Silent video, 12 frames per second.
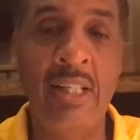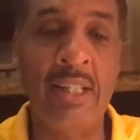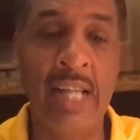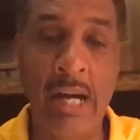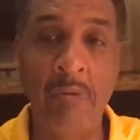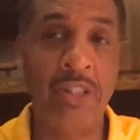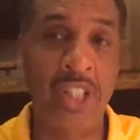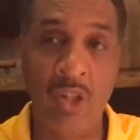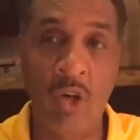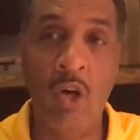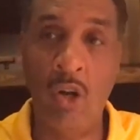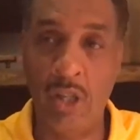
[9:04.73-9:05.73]
That was
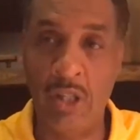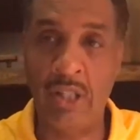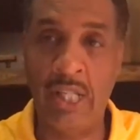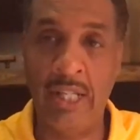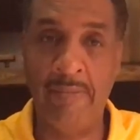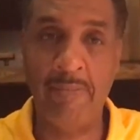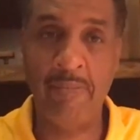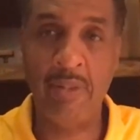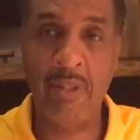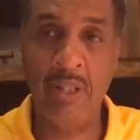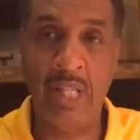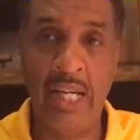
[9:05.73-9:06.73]
the order that
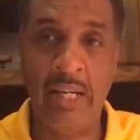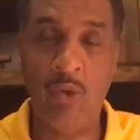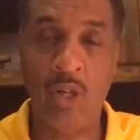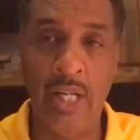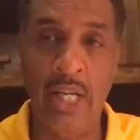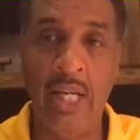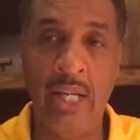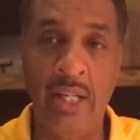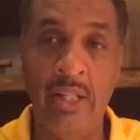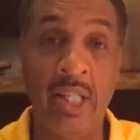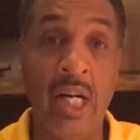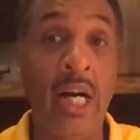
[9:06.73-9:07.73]
they were
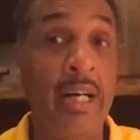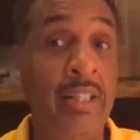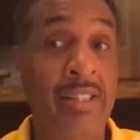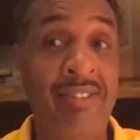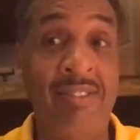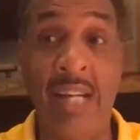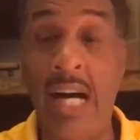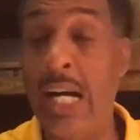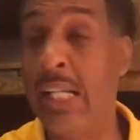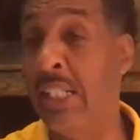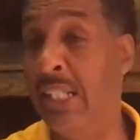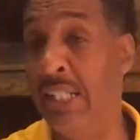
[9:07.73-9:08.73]
in. God
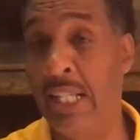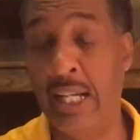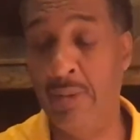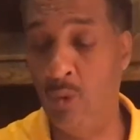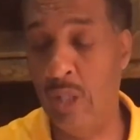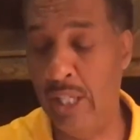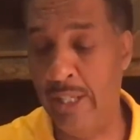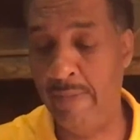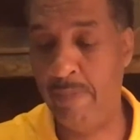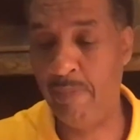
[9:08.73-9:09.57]
designed it that way.